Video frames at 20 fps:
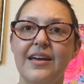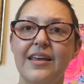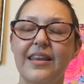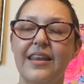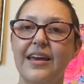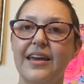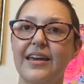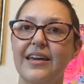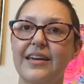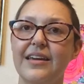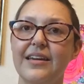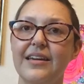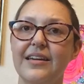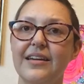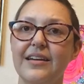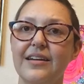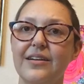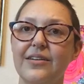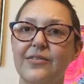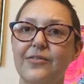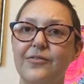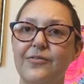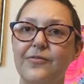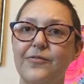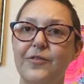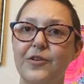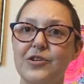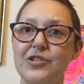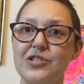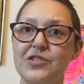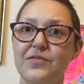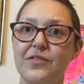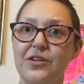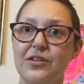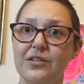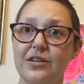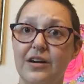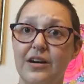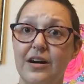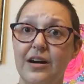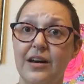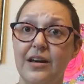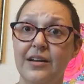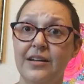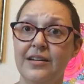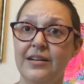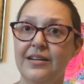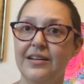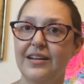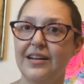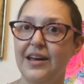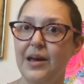like, first of all, God,